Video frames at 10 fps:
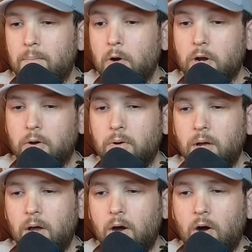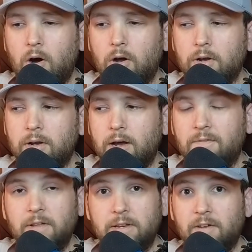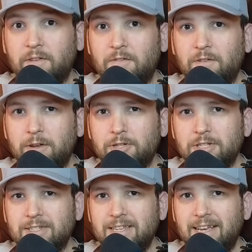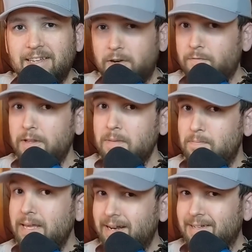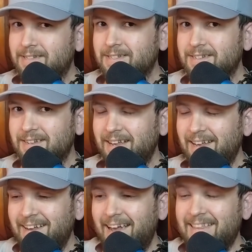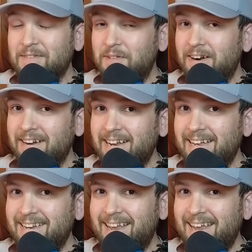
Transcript: Poco on Philadelphia Fusion said, you know, Philly beat us at the very end.